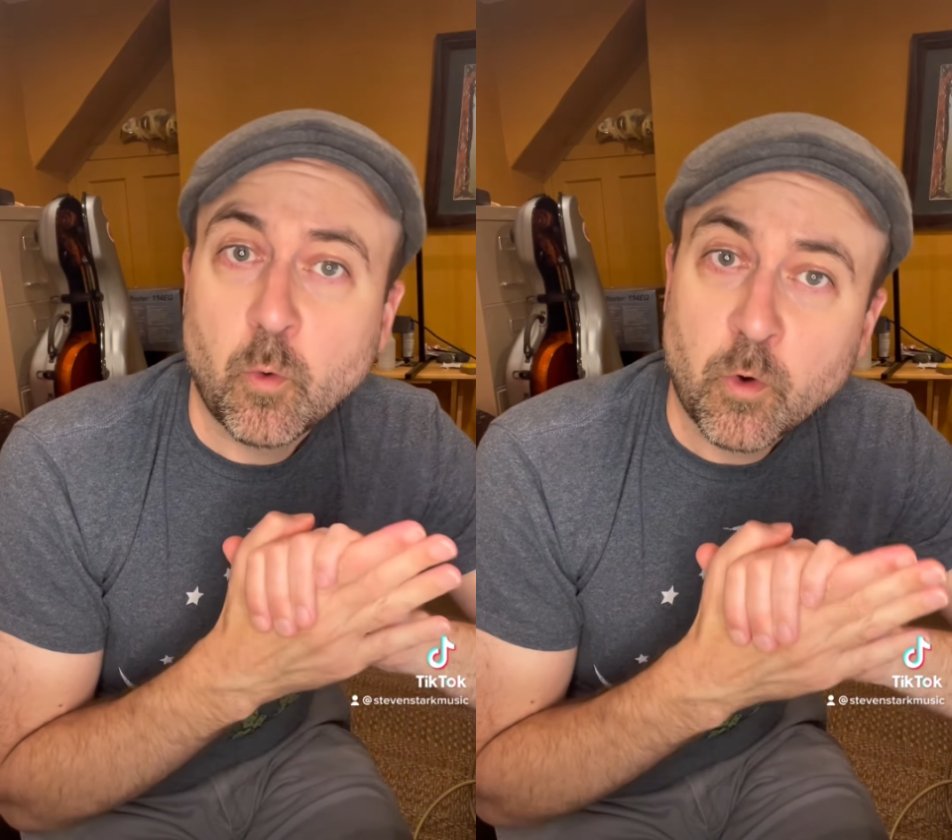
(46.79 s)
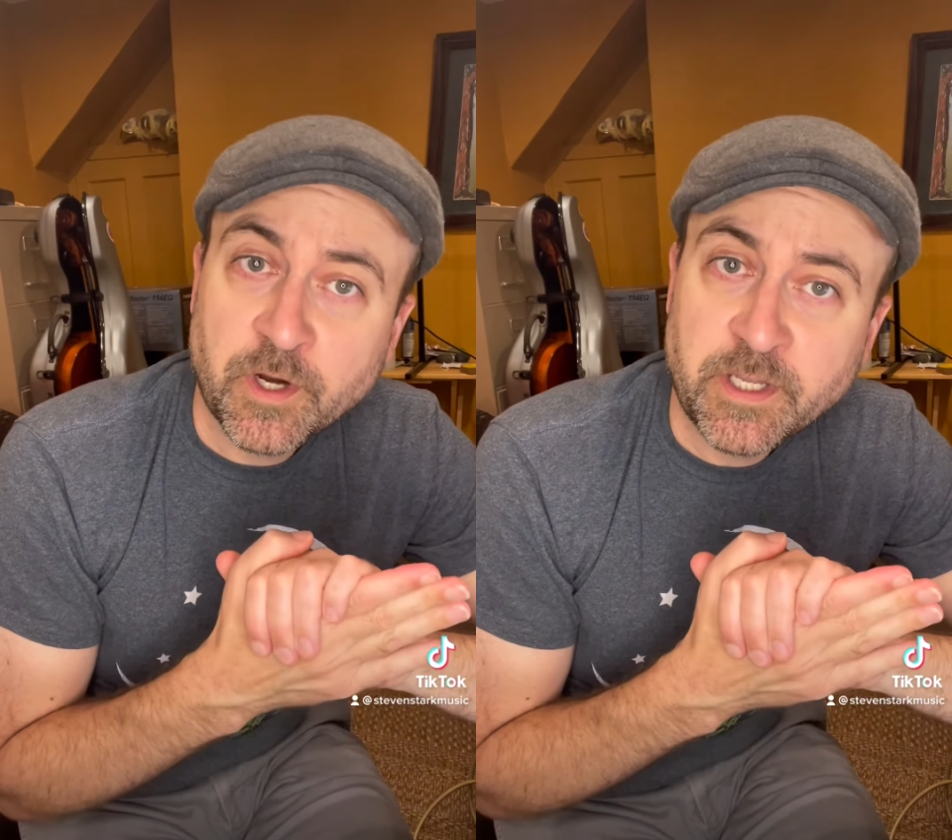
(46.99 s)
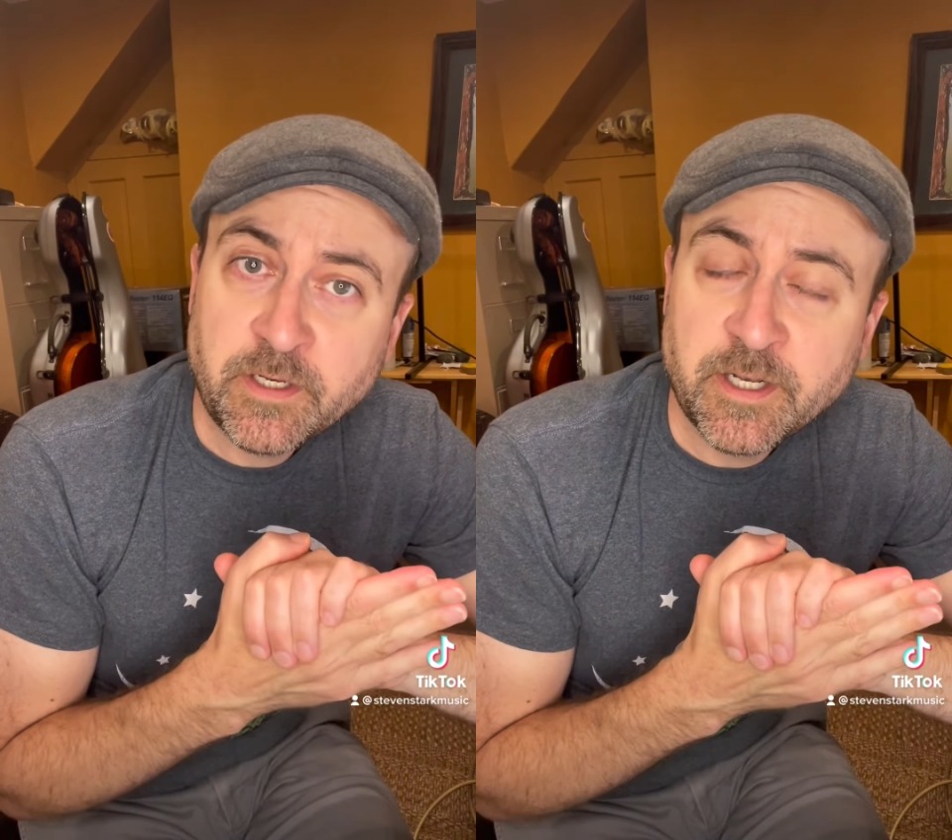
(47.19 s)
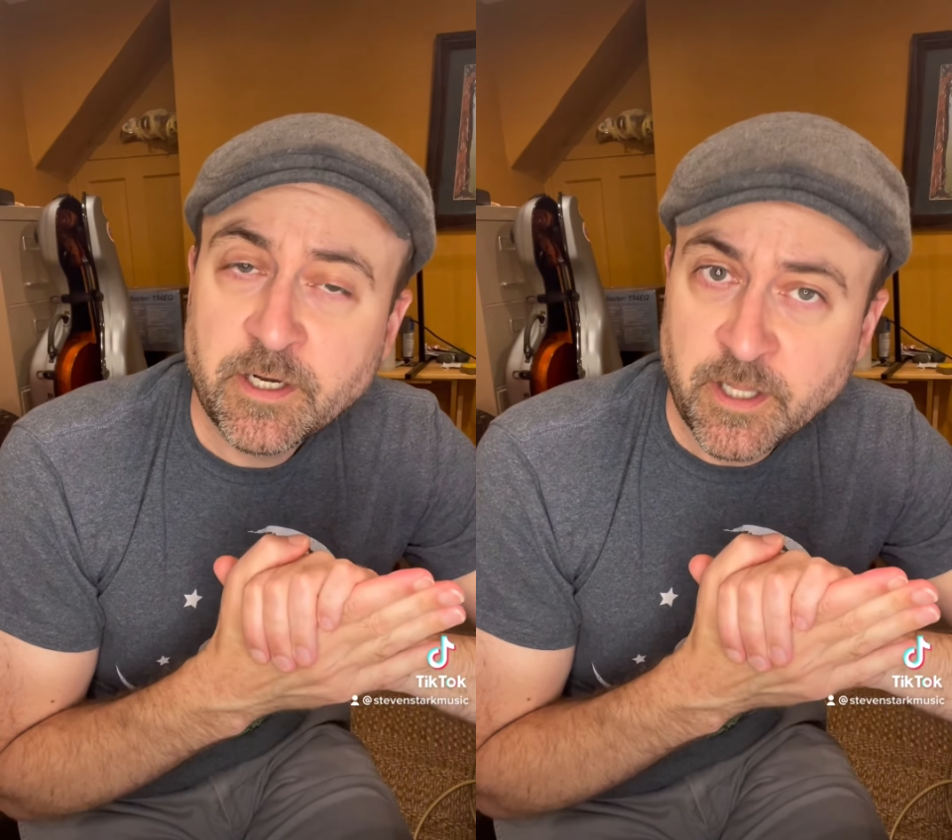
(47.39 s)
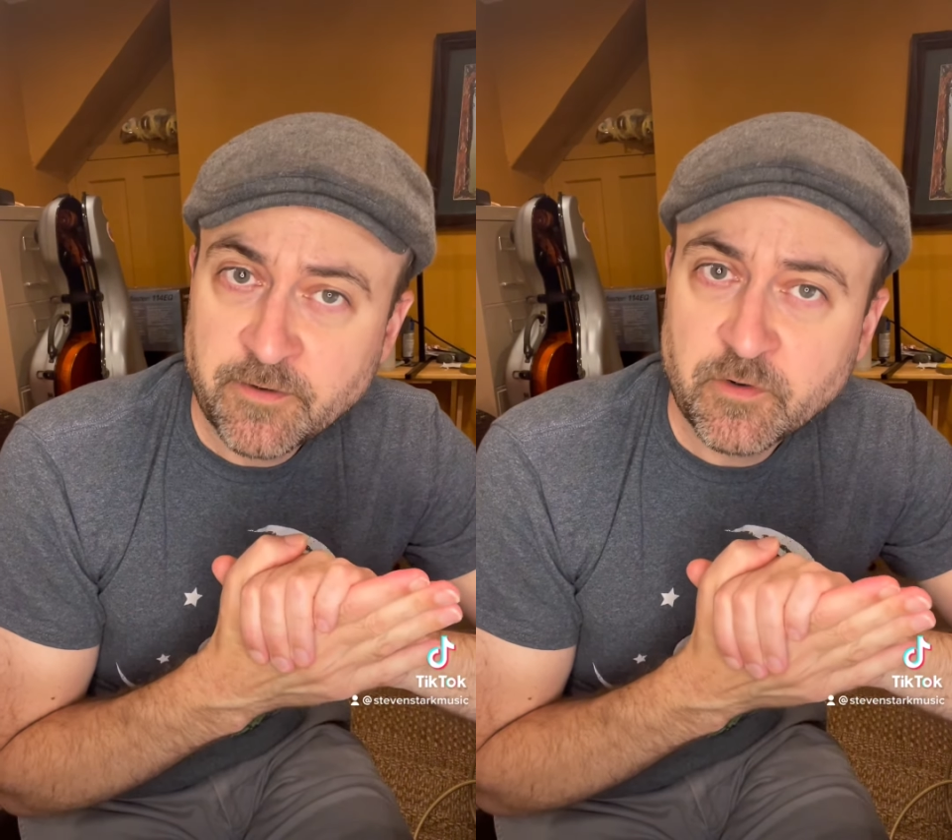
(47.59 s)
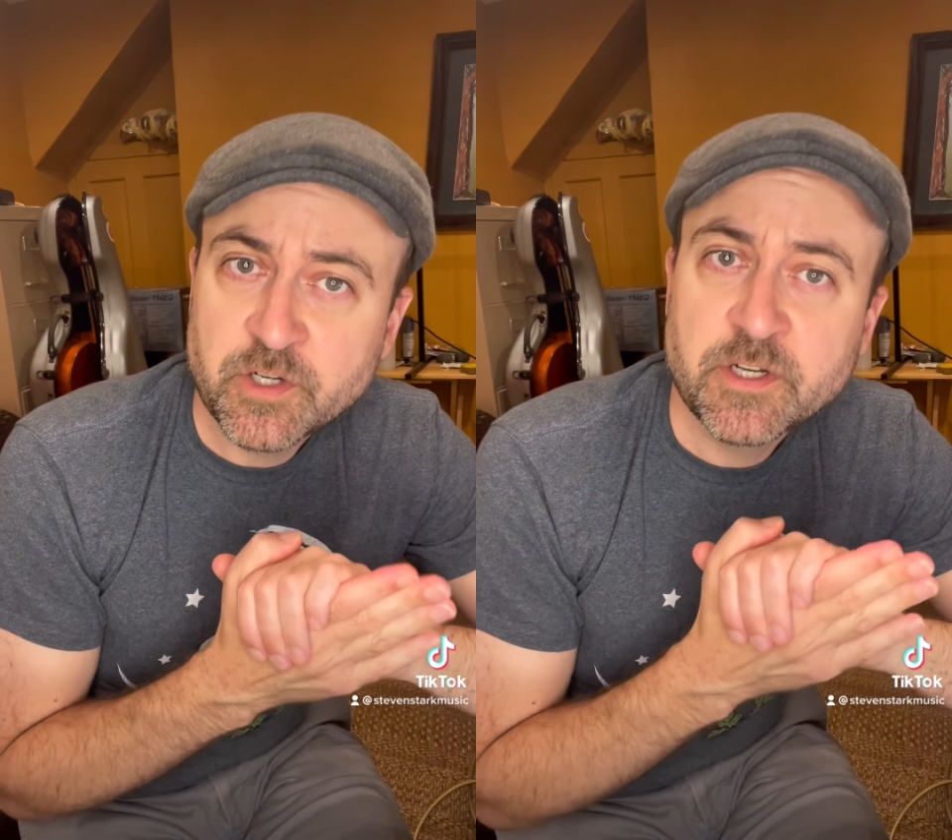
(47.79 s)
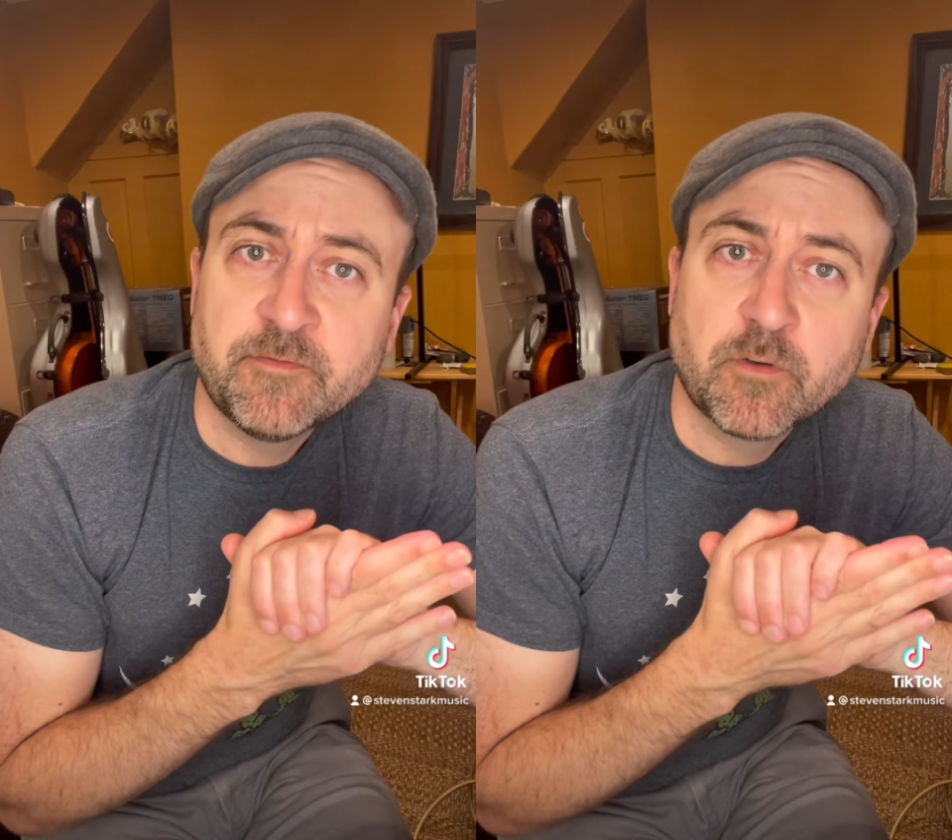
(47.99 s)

organ in another version,